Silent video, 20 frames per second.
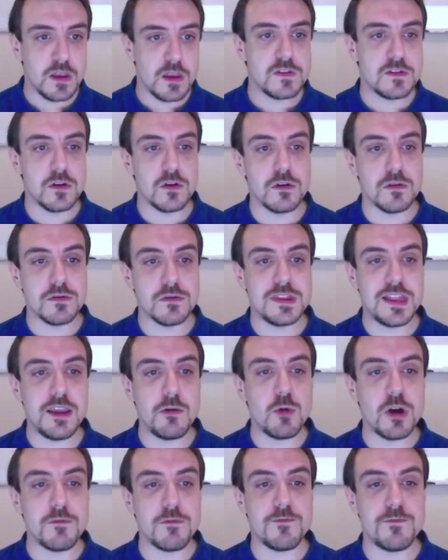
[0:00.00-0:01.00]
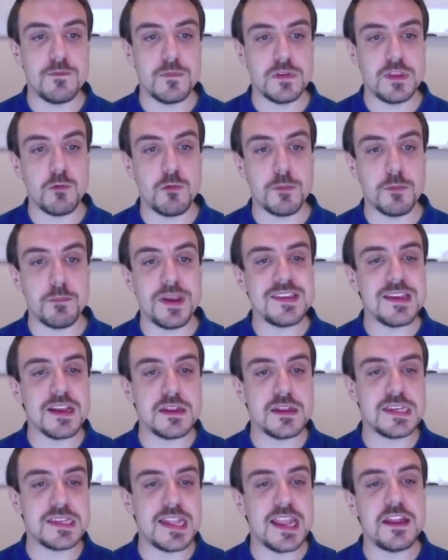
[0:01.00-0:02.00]
So they were
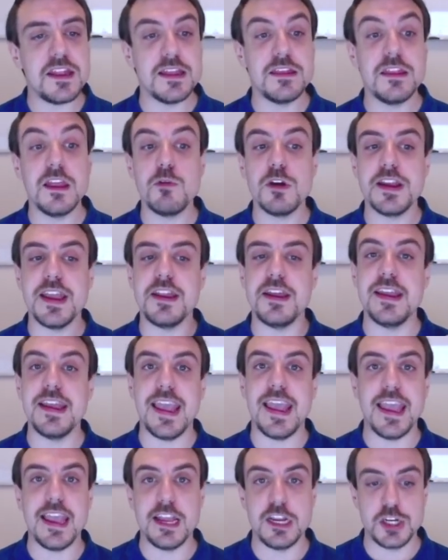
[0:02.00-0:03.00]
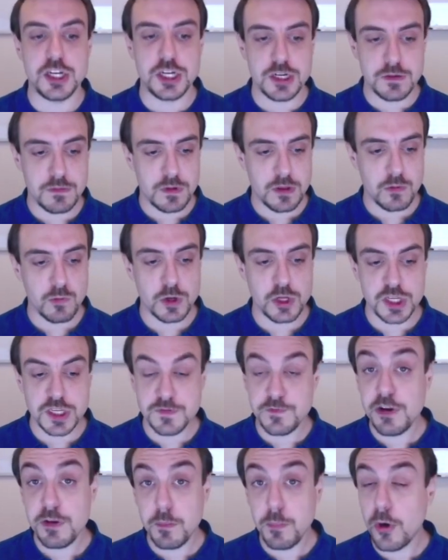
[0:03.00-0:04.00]
basically static and they were getting age, which is
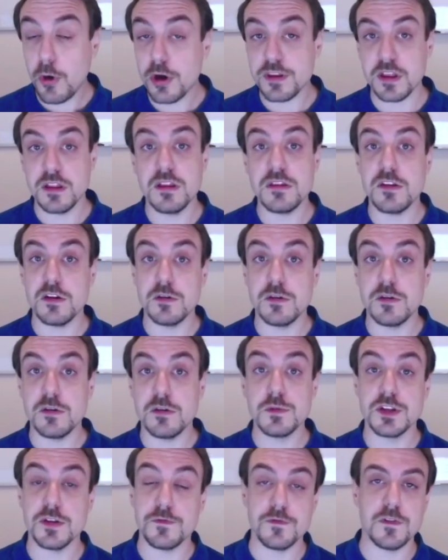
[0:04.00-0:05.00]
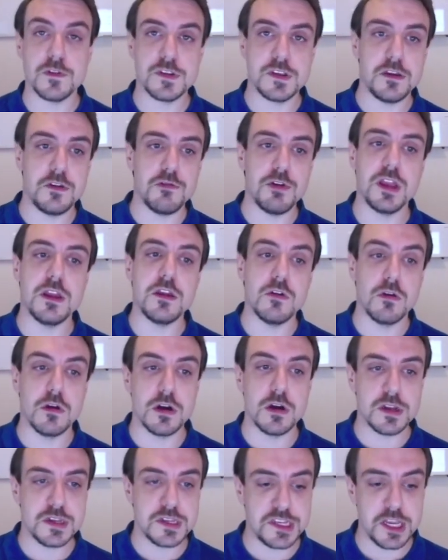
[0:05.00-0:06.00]
very important in terms of
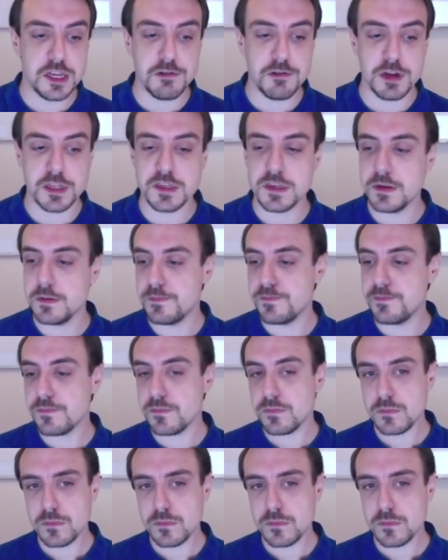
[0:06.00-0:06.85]
securing your secrets.